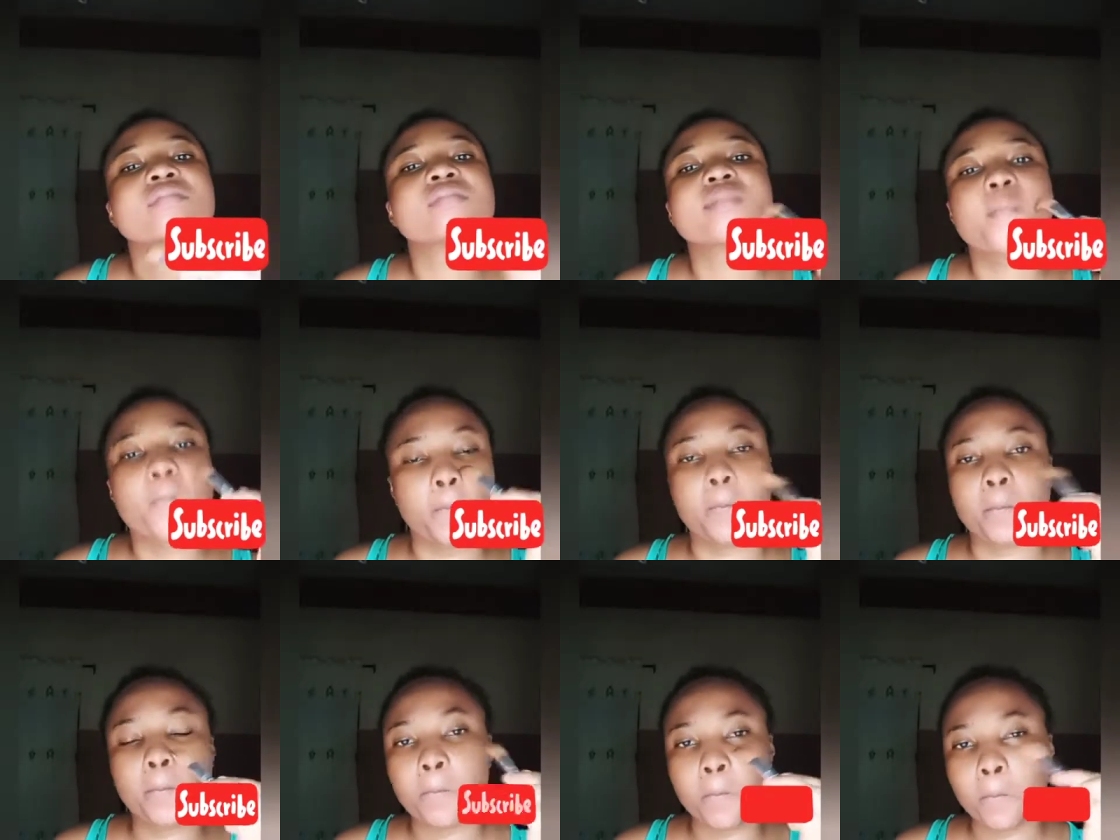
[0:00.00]
that
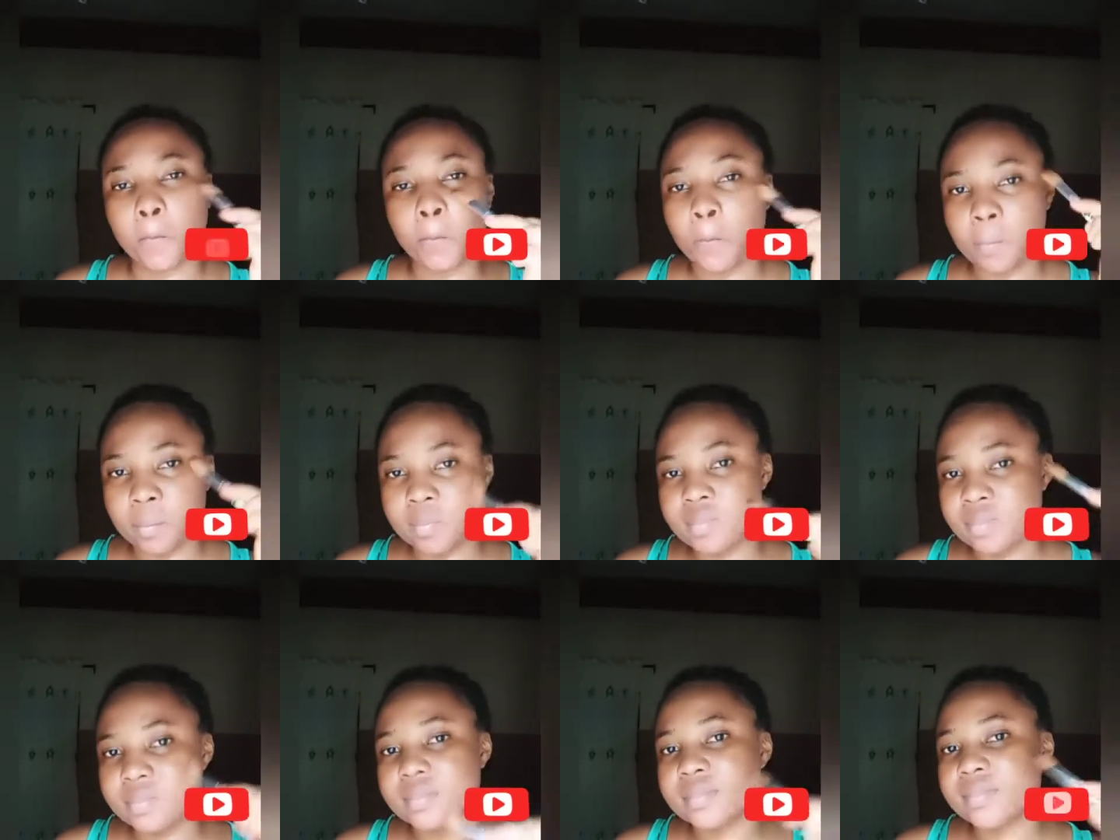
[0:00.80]
should be in the morning
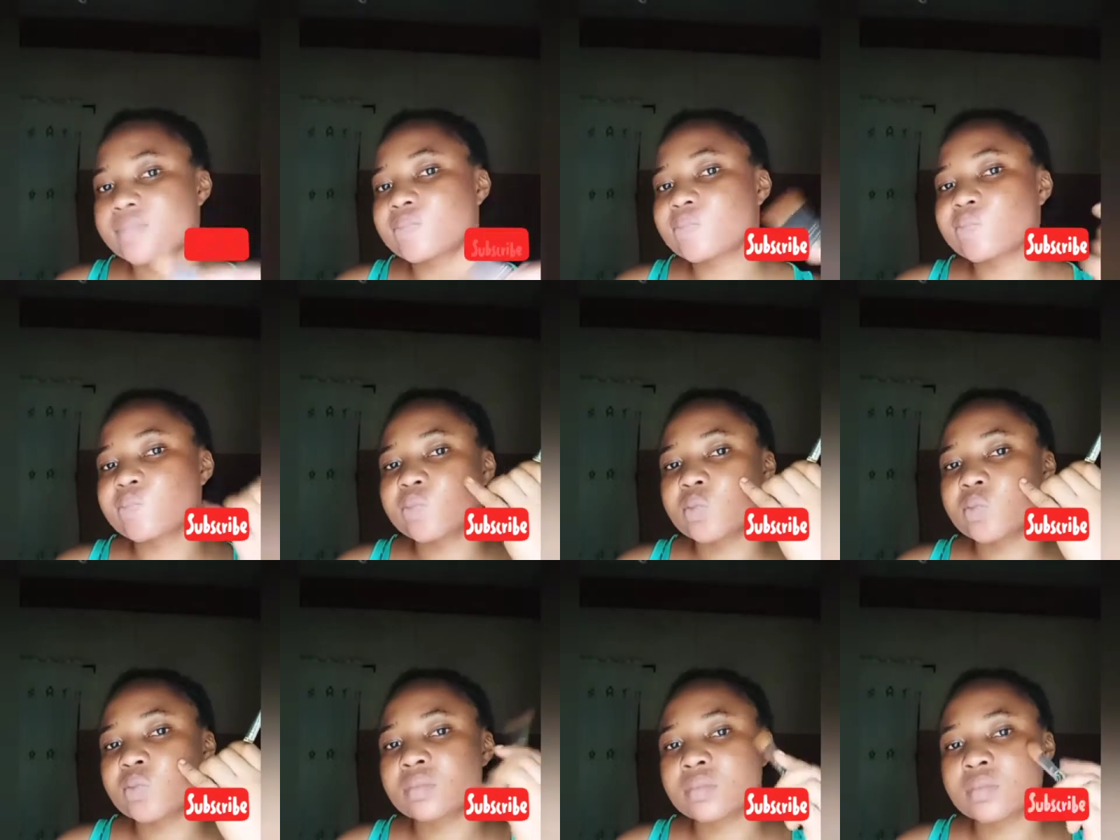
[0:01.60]
then in the evening
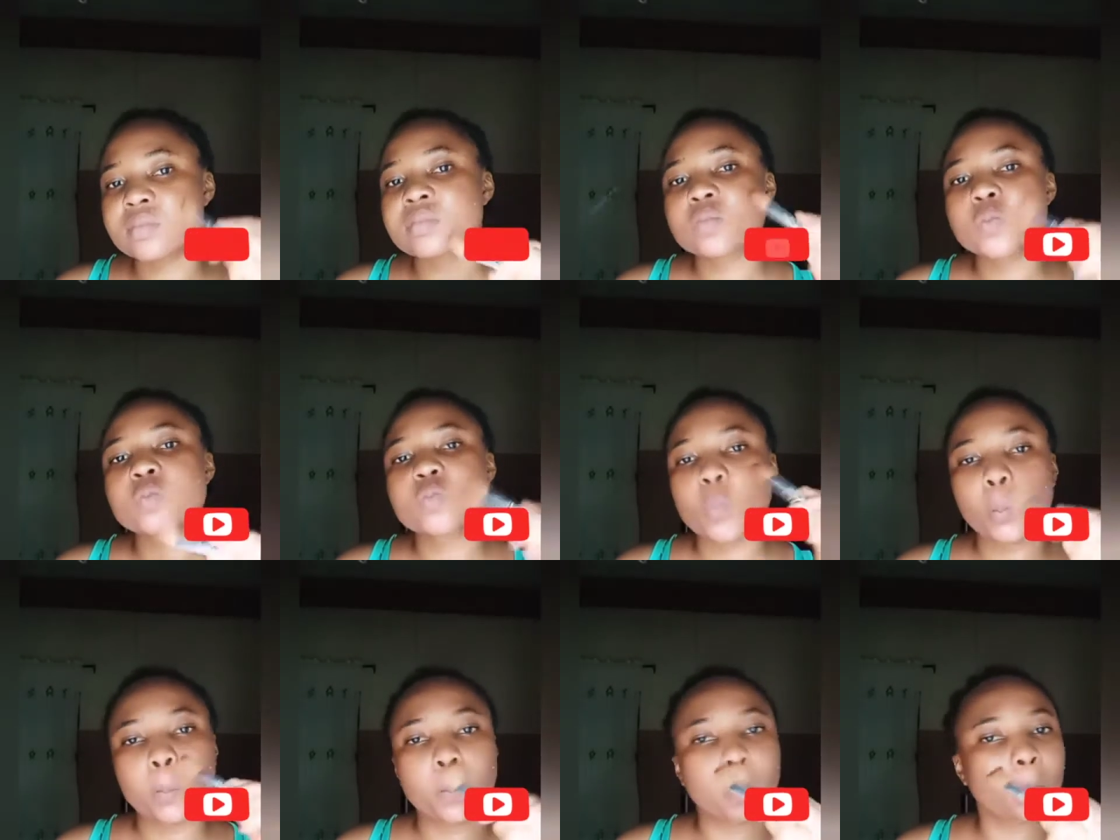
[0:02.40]
again after
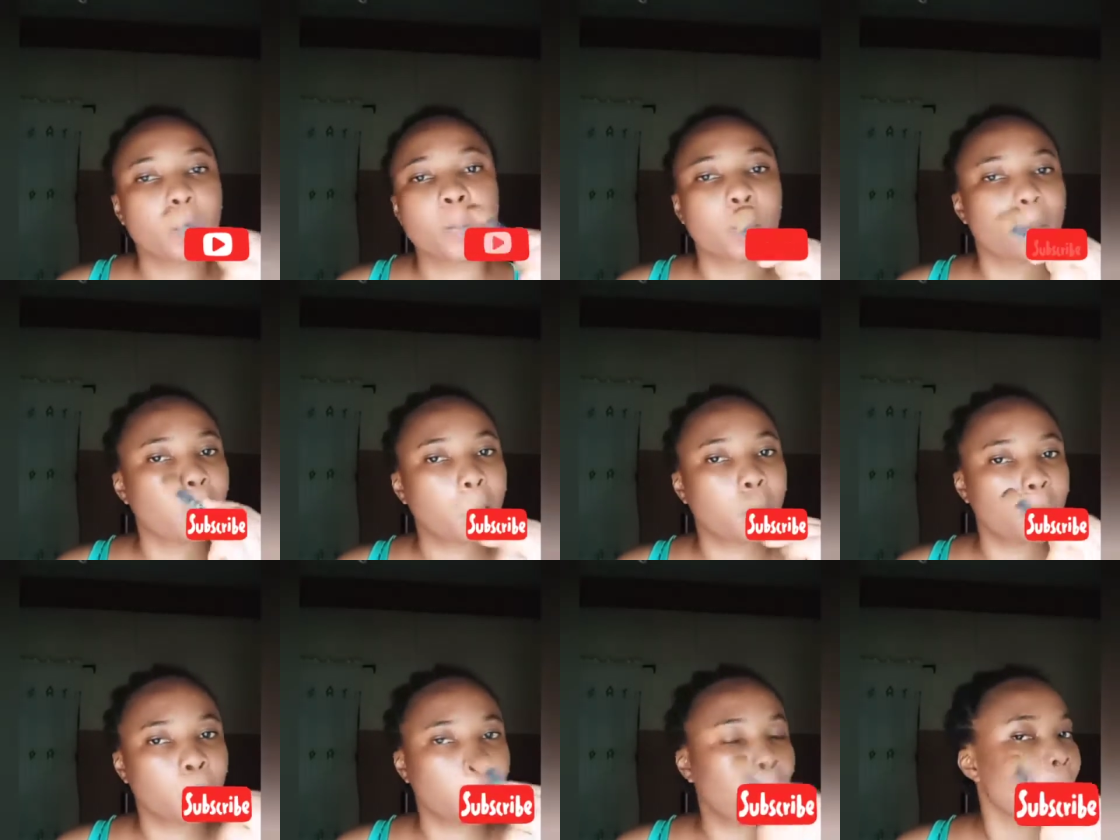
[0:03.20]
my night
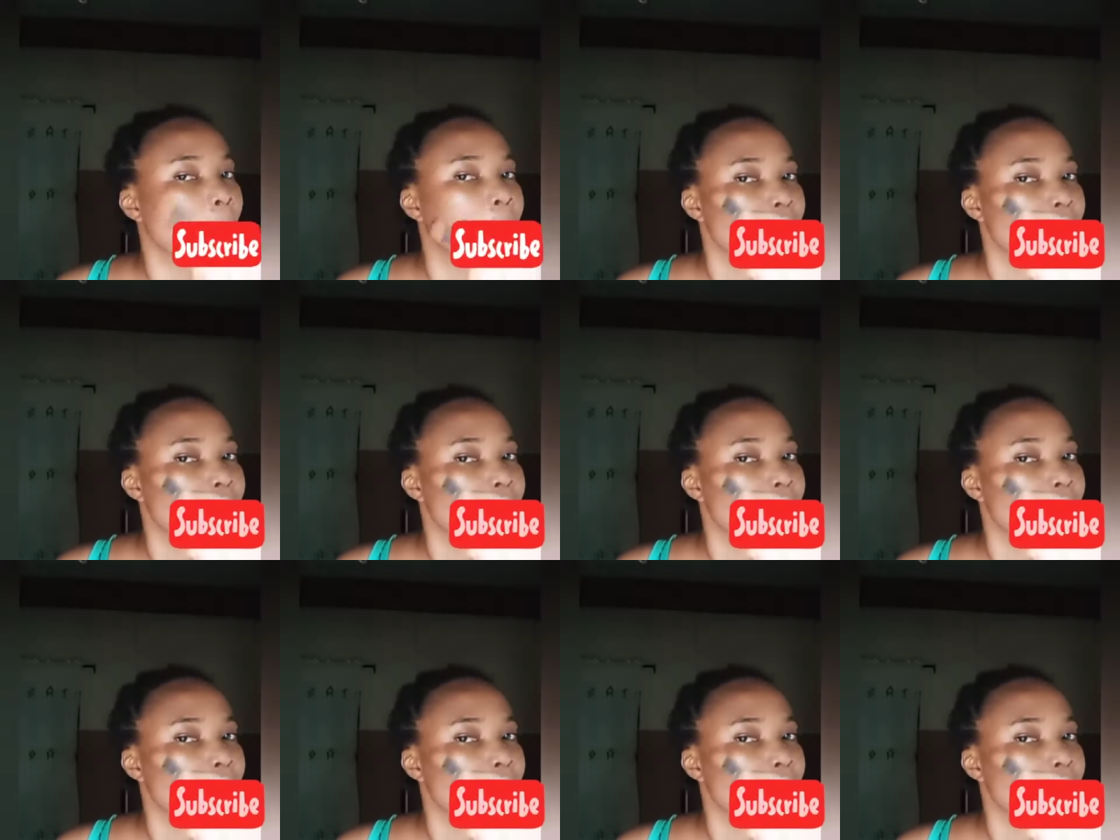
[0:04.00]
baths i'm